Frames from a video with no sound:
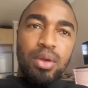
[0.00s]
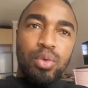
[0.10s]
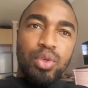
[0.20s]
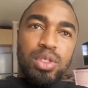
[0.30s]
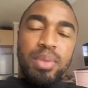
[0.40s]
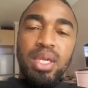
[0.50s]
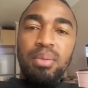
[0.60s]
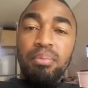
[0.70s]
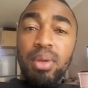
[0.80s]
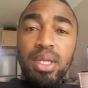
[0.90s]
which was
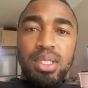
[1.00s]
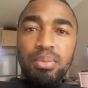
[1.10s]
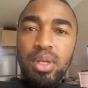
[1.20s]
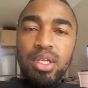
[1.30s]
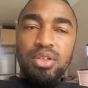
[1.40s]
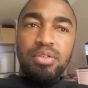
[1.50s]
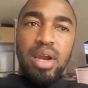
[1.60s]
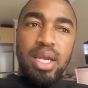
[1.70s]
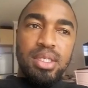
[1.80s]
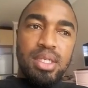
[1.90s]
making millions and millions of
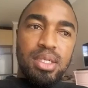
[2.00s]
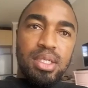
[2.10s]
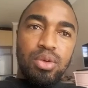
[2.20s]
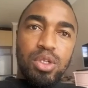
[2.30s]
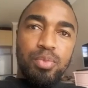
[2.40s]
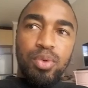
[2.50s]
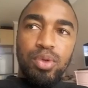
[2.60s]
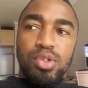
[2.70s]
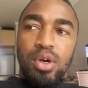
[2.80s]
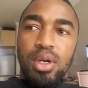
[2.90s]
rands. And he was
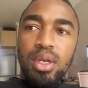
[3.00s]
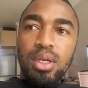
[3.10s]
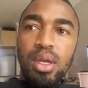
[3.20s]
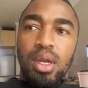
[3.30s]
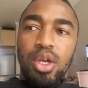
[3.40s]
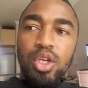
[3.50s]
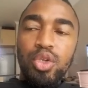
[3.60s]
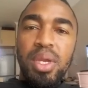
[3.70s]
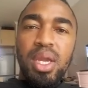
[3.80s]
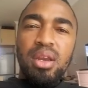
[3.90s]
brought on
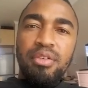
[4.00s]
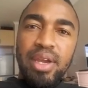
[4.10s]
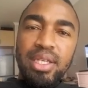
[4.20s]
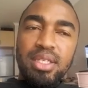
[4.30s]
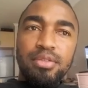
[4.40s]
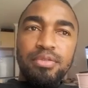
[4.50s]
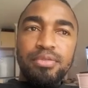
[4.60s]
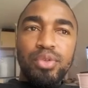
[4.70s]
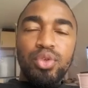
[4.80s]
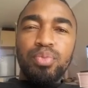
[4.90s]
to be
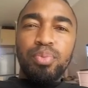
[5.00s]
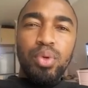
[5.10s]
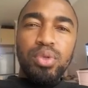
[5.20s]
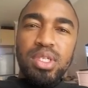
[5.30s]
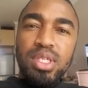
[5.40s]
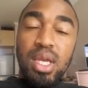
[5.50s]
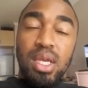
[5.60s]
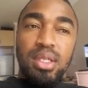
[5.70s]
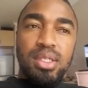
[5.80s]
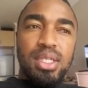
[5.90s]
innovative, to boost
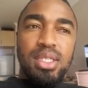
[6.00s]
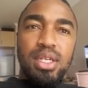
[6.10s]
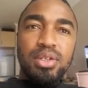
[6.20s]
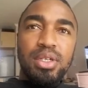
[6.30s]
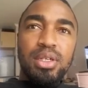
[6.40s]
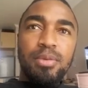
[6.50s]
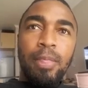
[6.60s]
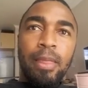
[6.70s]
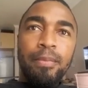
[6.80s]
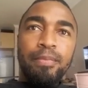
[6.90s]
sales, etc.
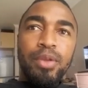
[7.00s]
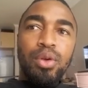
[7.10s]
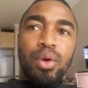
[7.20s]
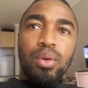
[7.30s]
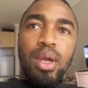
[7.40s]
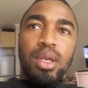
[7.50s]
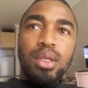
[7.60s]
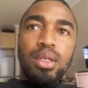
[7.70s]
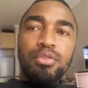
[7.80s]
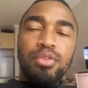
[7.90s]

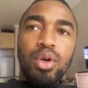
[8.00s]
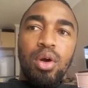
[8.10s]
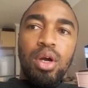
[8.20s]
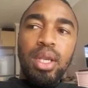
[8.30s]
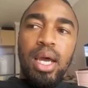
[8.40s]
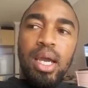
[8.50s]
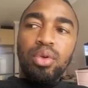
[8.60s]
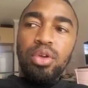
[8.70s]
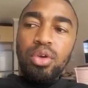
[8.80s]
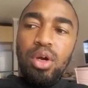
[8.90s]
And if you go
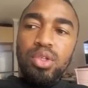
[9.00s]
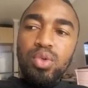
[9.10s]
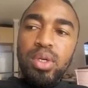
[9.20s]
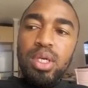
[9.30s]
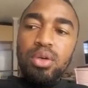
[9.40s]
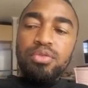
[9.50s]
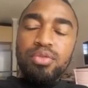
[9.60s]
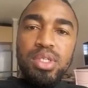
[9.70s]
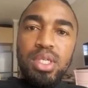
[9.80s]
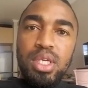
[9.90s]
online or you go on Twitter,
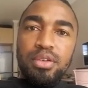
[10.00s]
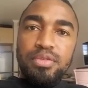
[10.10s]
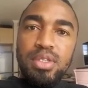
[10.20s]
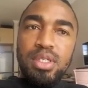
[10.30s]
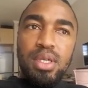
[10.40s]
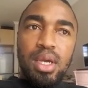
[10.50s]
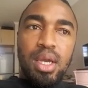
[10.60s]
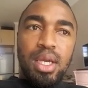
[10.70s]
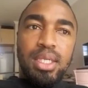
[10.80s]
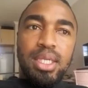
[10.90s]
Vusi gives
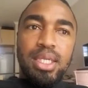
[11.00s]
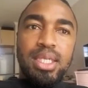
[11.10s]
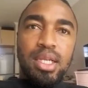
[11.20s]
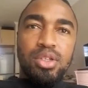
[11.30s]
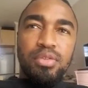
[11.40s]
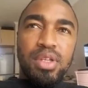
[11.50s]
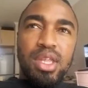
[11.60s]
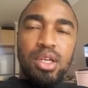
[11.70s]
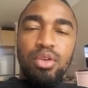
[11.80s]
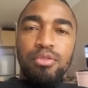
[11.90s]
details of the
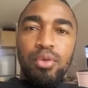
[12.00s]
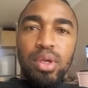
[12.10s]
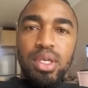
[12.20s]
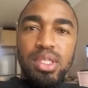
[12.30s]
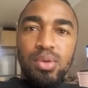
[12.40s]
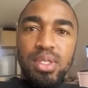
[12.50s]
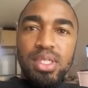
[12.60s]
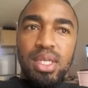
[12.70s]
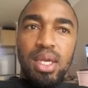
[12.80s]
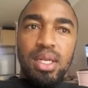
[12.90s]
3 or 4 years he
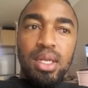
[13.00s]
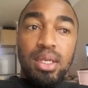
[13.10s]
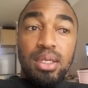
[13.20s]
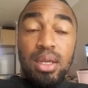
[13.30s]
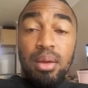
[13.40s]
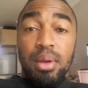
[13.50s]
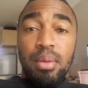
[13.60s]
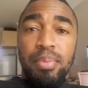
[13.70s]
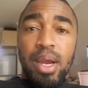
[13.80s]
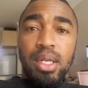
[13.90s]
was there, and
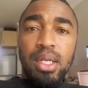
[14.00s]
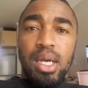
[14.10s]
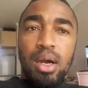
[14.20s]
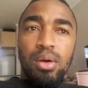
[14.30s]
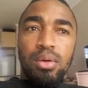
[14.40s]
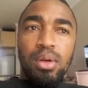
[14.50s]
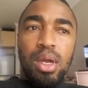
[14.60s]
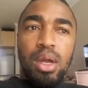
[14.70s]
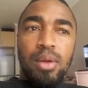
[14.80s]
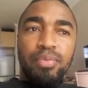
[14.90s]
apparently how
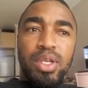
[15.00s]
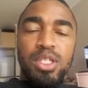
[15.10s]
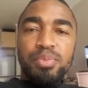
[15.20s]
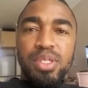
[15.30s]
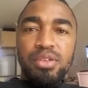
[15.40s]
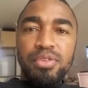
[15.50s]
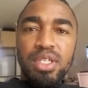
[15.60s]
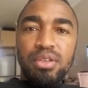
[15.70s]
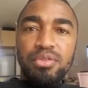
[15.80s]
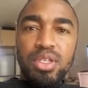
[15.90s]
his
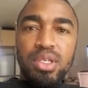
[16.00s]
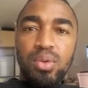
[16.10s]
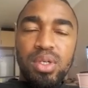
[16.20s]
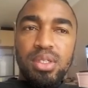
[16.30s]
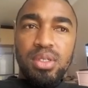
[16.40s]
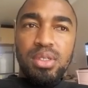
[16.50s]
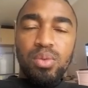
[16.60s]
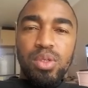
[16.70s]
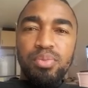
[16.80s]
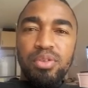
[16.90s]
specific division was
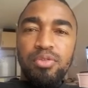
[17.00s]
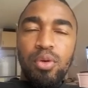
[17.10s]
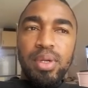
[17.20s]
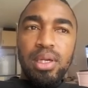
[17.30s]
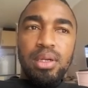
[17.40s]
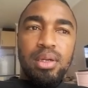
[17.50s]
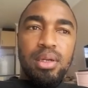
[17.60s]
performing.